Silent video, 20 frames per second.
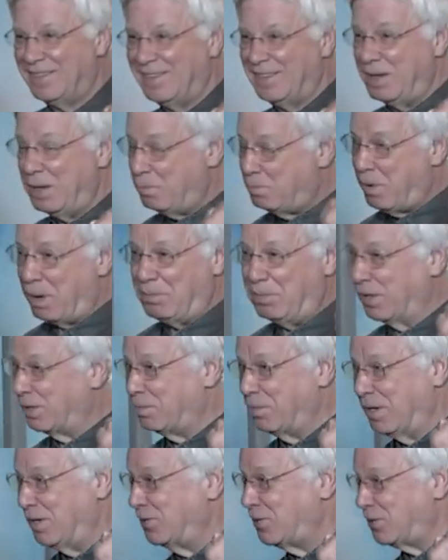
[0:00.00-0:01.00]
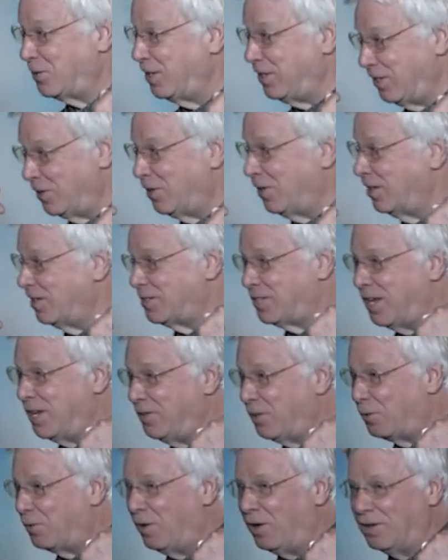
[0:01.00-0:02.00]
in public ministry, you're going to say
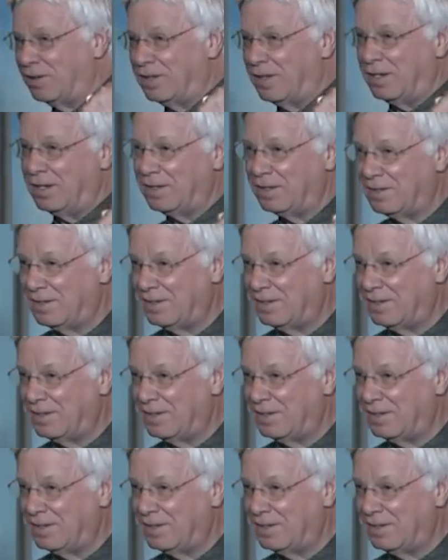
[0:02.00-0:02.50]
the wrong thing.